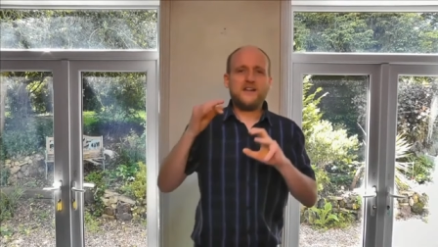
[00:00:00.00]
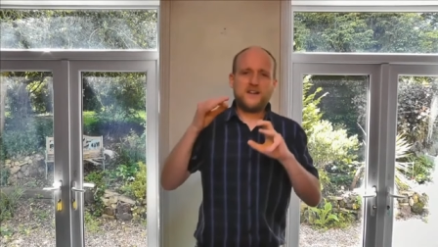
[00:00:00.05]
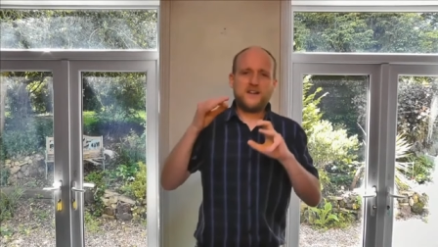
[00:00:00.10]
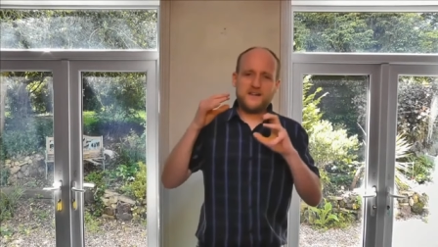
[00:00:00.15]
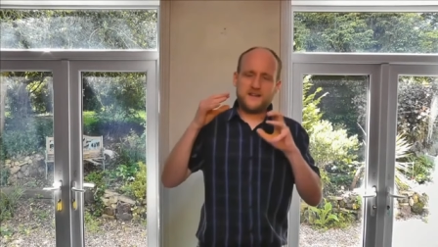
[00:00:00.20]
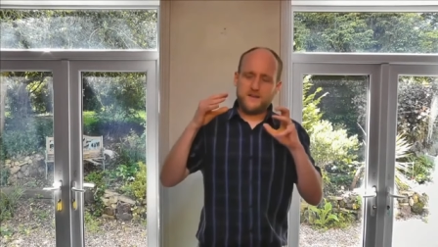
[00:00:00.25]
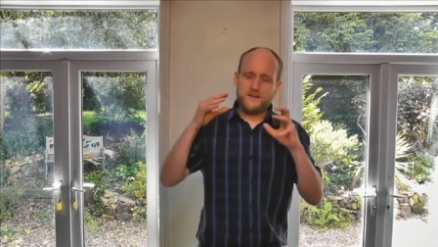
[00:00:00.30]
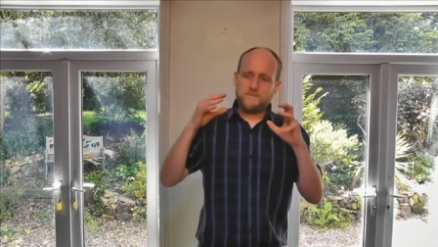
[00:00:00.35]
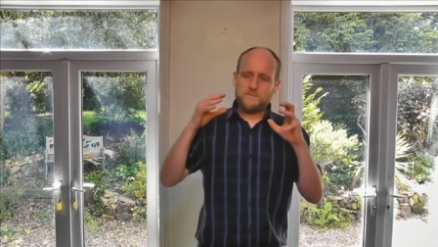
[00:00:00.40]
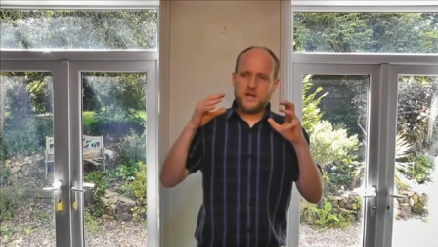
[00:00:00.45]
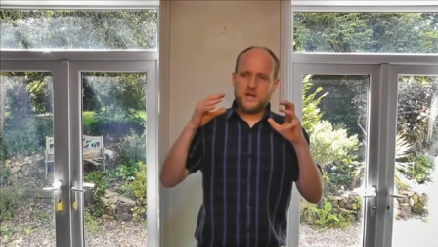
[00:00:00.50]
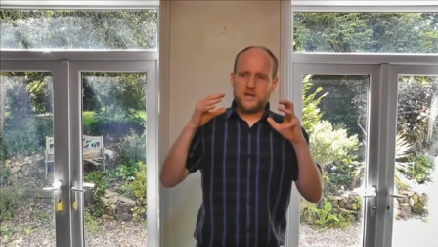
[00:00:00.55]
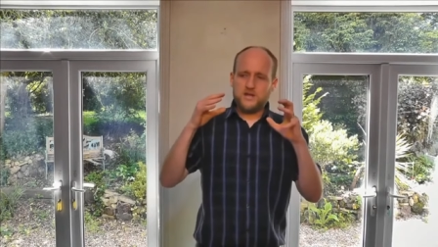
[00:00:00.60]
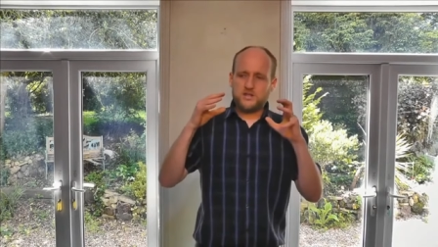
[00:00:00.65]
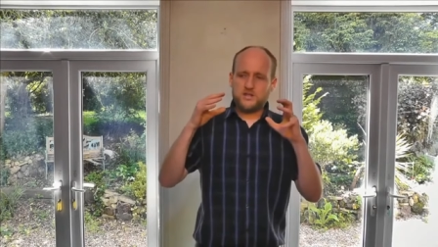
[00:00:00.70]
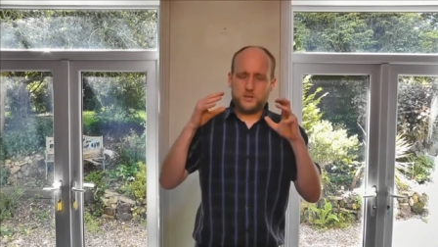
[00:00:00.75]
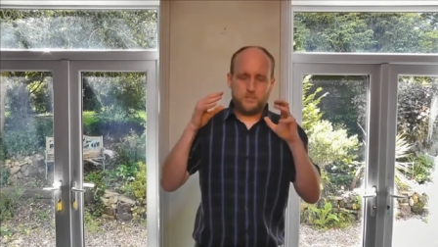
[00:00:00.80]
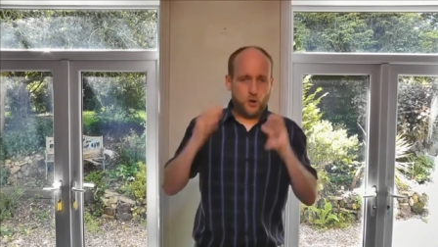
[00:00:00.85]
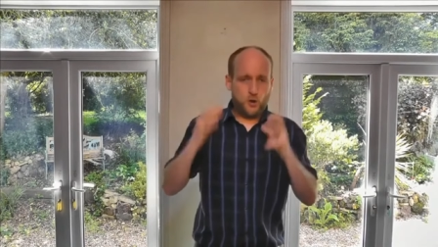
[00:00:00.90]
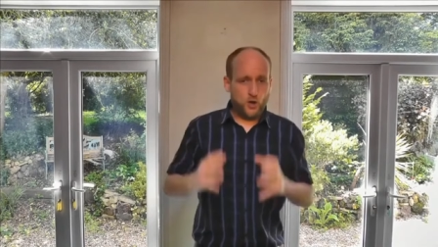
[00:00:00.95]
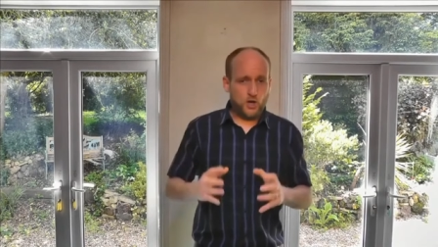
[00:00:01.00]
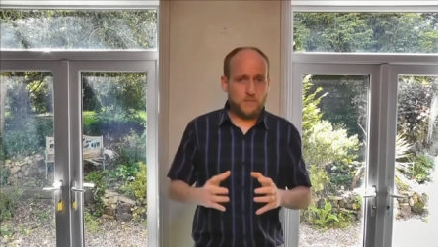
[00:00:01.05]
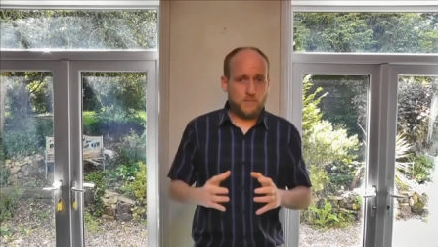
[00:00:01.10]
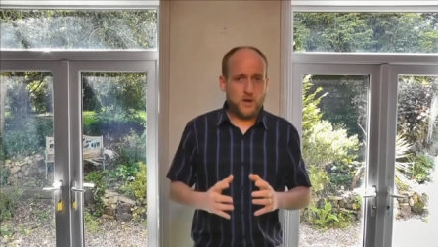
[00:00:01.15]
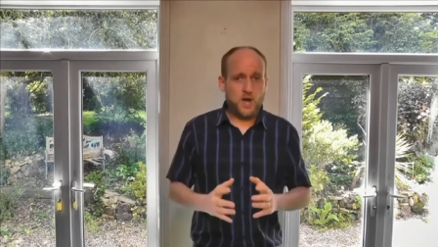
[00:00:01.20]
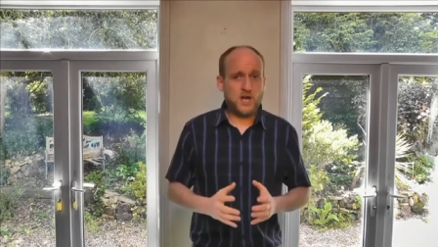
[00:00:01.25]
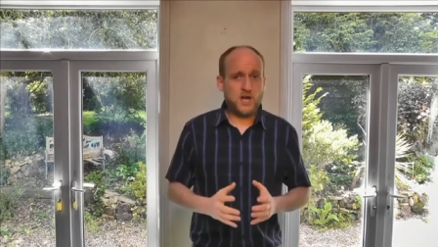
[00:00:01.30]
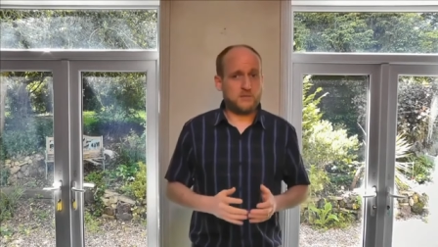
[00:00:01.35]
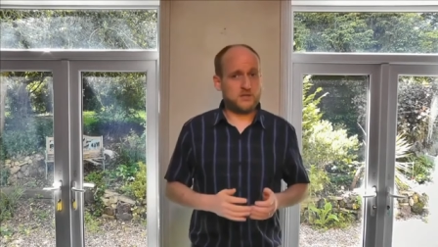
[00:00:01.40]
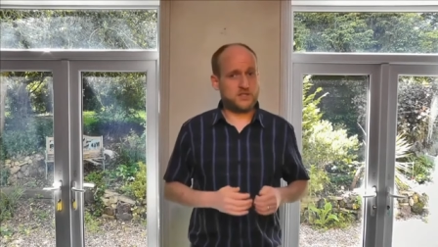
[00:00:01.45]
Like, so Paul and
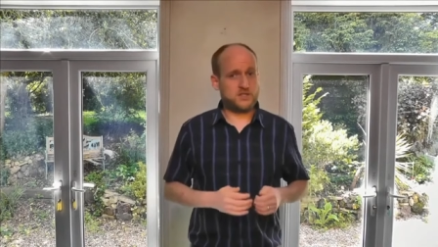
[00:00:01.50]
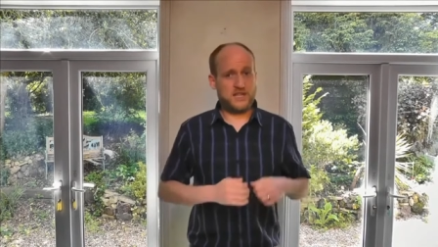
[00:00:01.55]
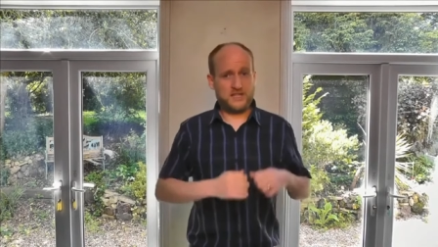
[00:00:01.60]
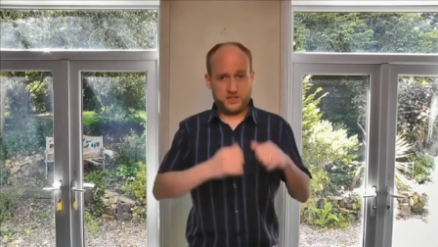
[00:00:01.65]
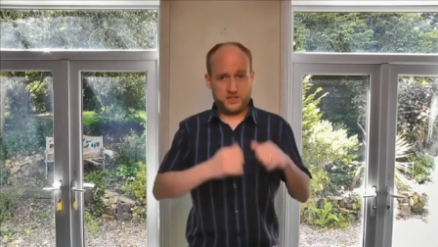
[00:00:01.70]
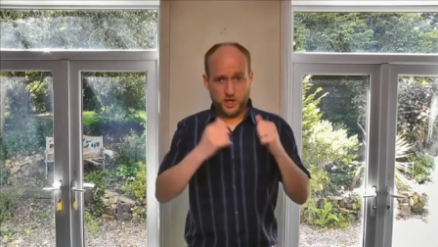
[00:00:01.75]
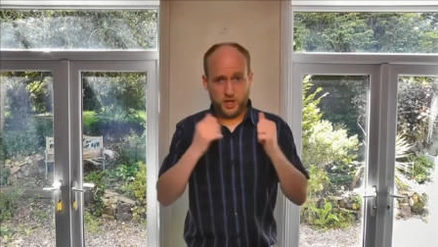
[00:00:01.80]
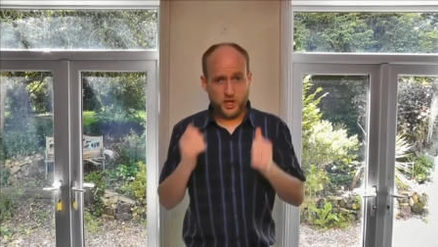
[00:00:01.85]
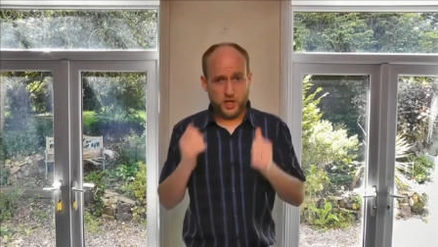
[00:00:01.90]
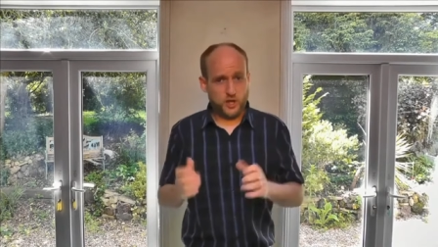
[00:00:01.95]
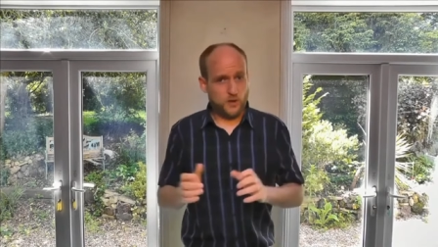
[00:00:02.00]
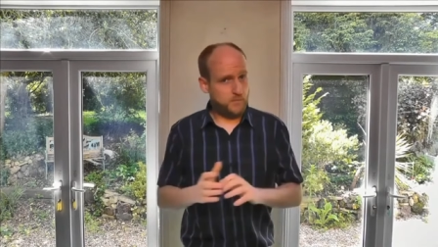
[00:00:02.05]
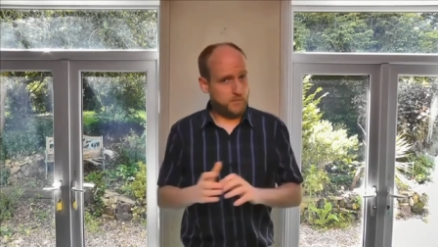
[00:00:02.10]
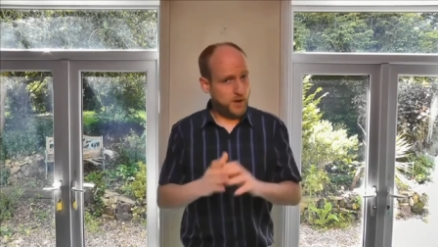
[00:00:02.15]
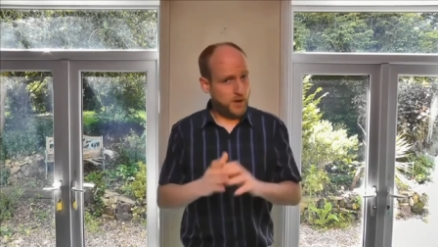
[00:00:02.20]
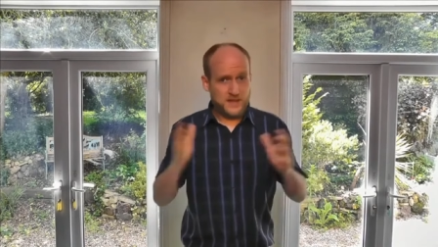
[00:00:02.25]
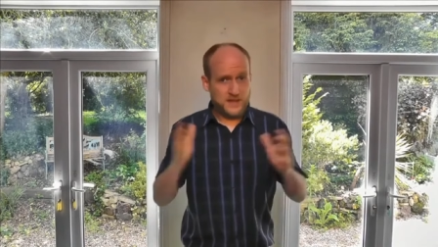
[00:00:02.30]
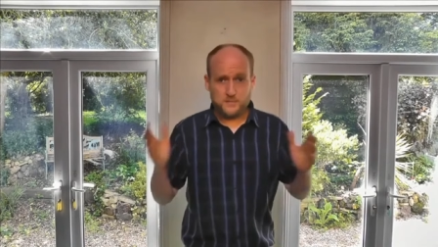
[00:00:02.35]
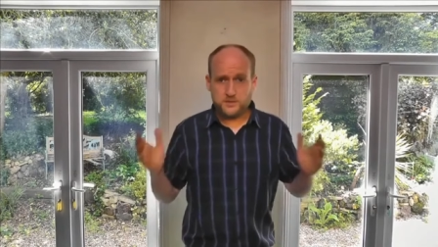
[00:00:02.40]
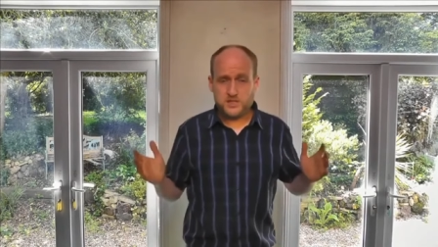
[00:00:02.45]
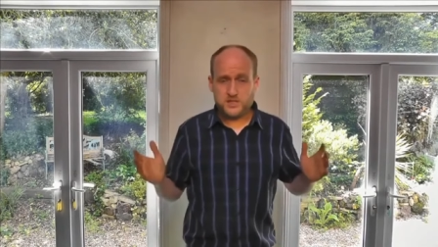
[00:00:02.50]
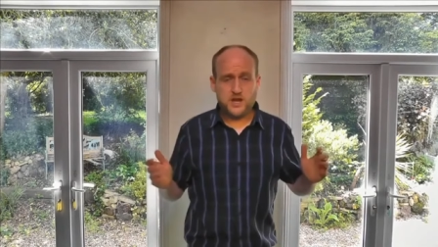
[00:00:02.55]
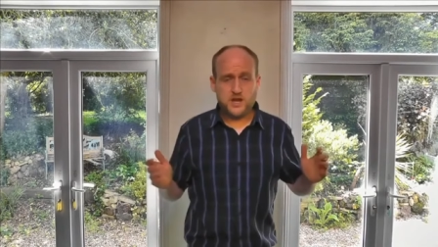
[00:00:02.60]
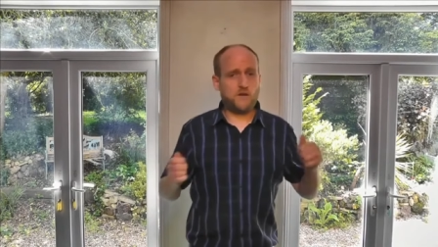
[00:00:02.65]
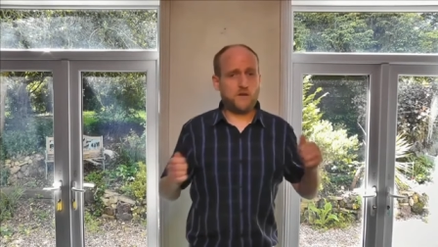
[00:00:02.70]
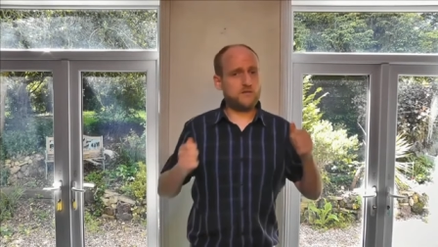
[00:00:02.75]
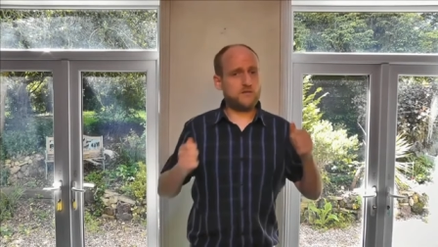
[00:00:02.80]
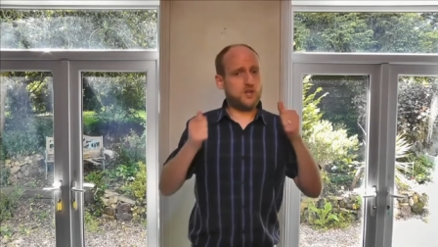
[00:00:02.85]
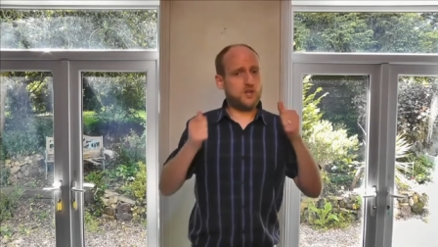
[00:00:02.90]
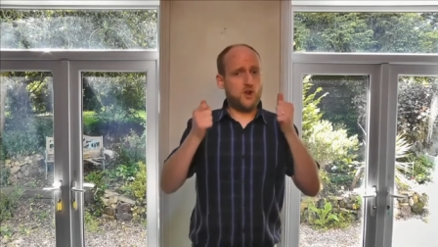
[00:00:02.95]
Barnabas, they turn up by
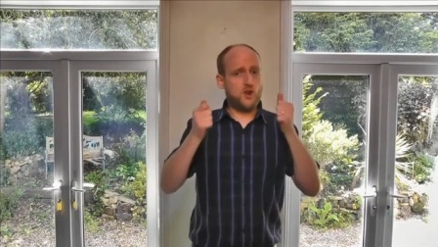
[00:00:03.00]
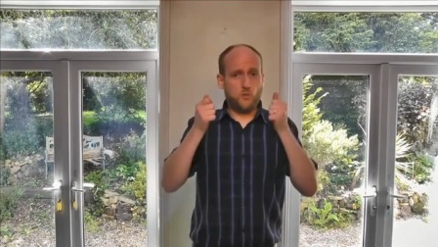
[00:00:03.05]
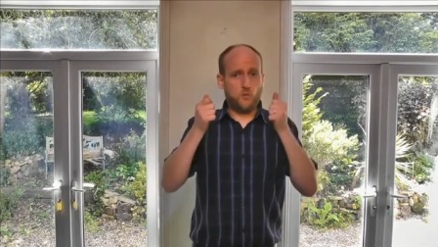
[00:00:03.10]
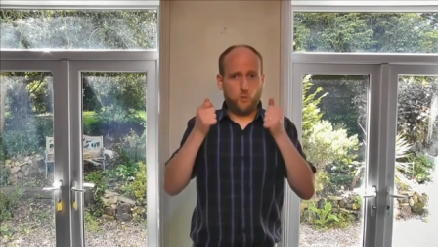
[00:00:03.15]
themselves